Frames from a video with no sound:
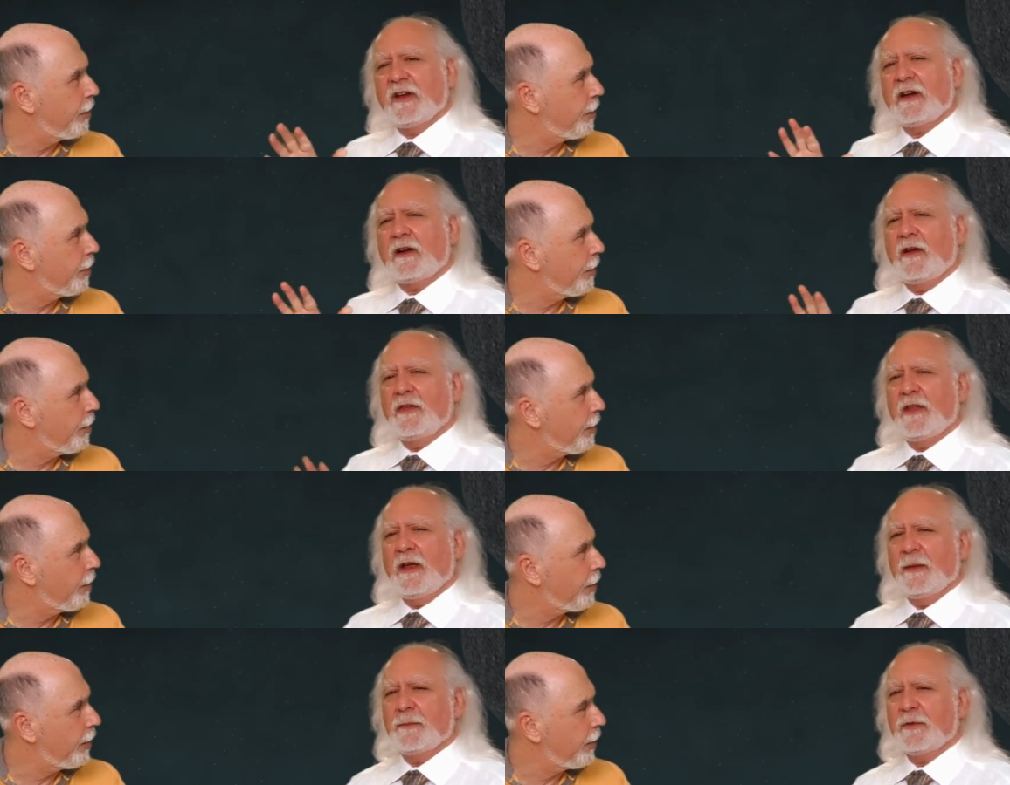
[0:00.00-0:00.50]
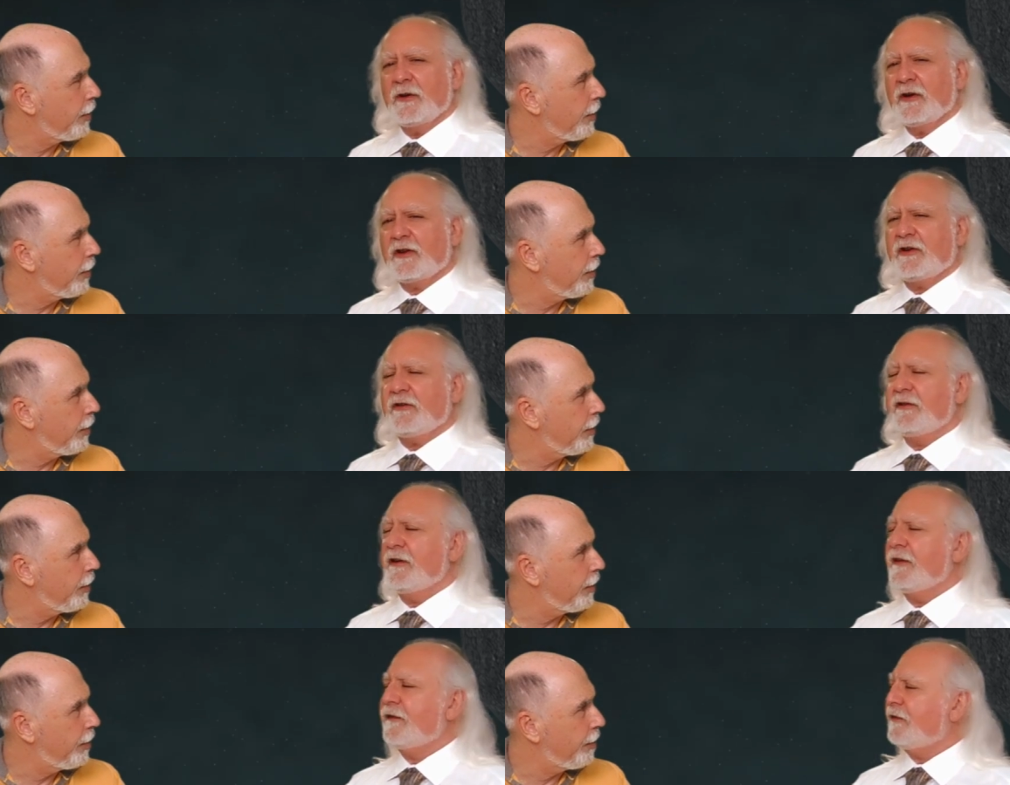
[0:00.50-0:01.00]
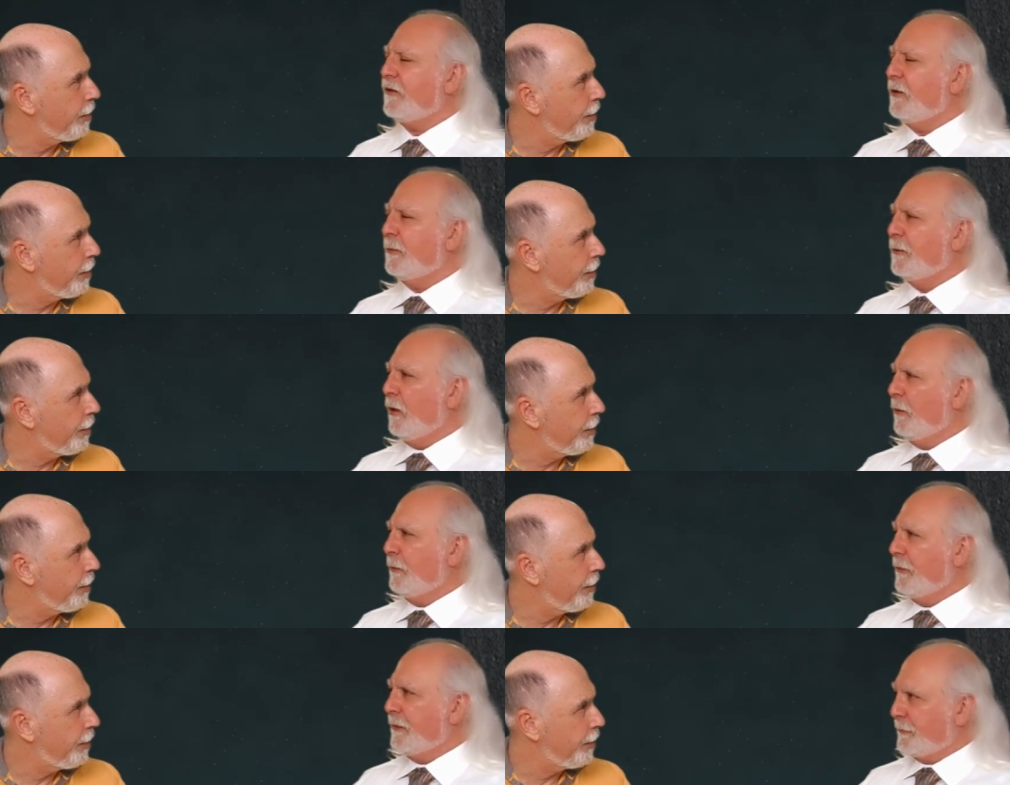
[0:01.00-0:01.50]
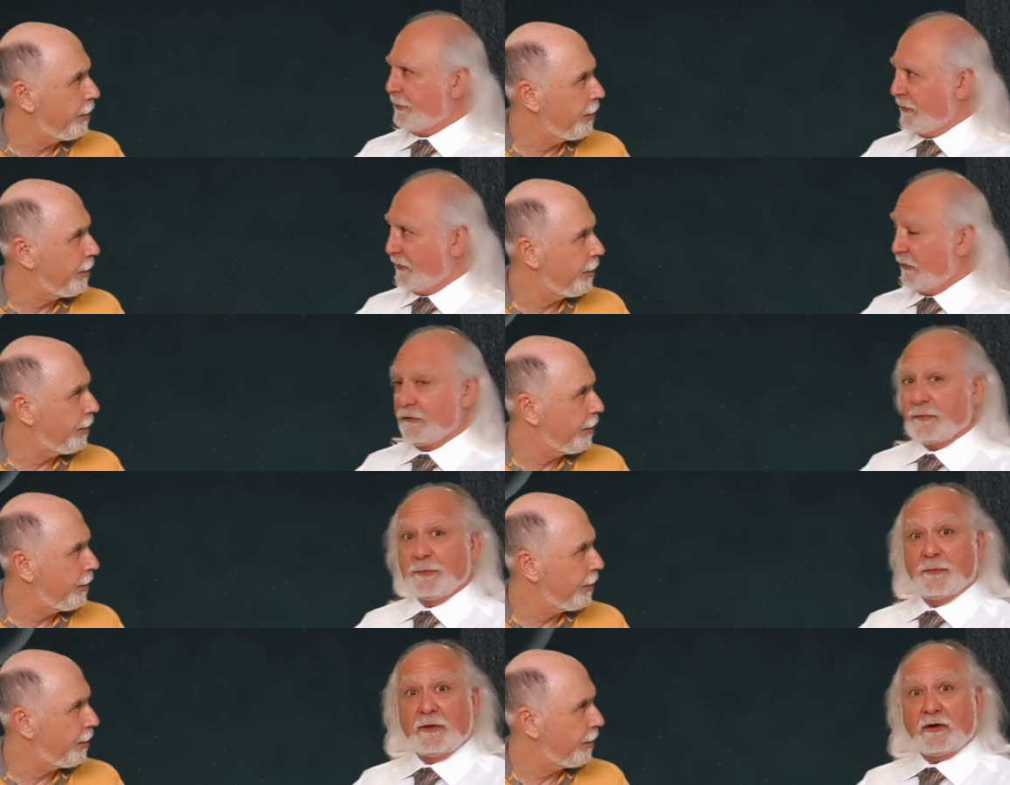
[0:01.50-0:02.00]
Speaker 1: stick on that Mercury for a moment
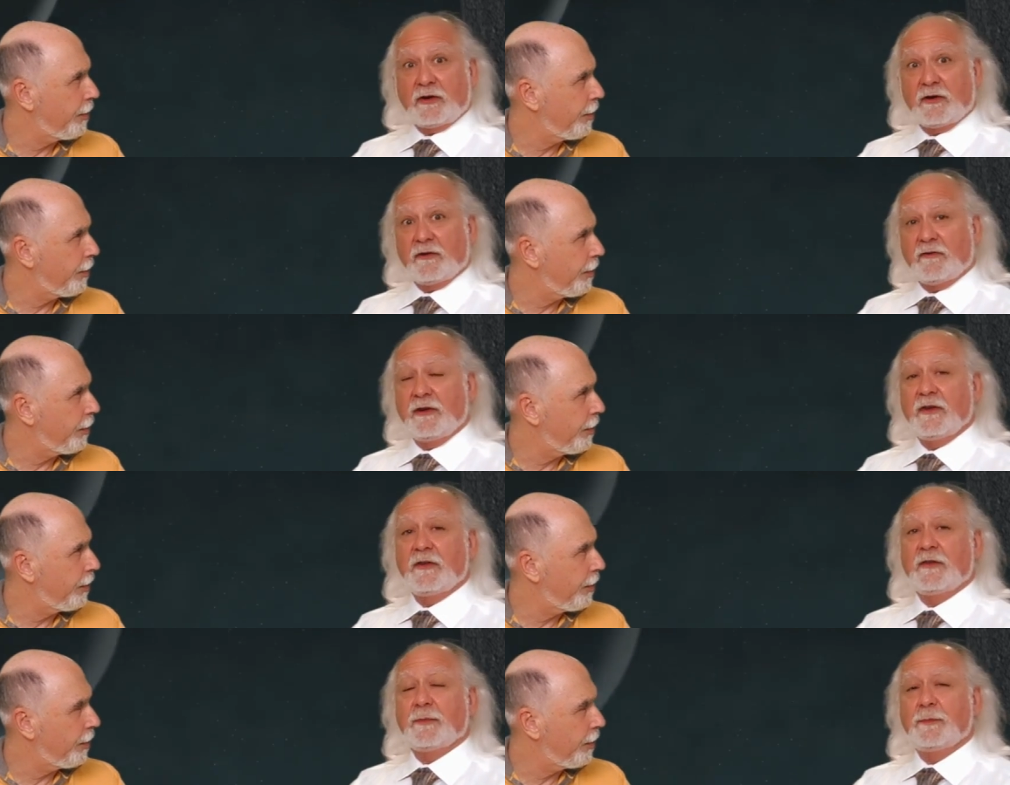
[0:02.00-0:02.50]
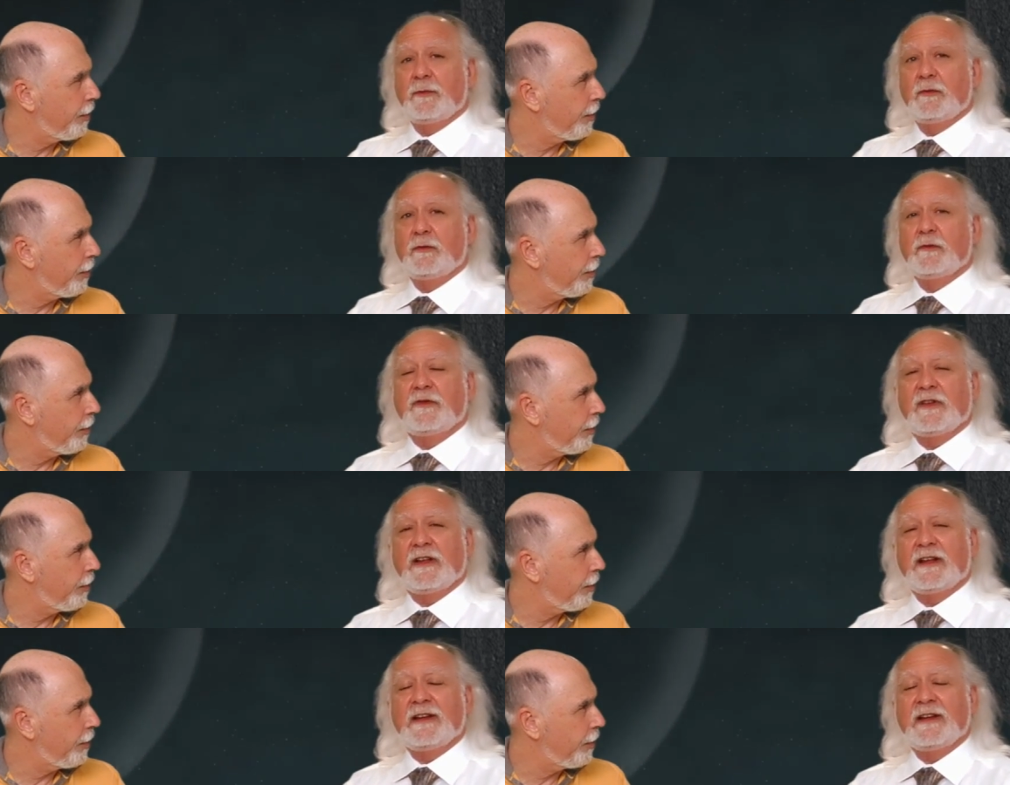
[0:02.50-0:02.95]
because Mercury's move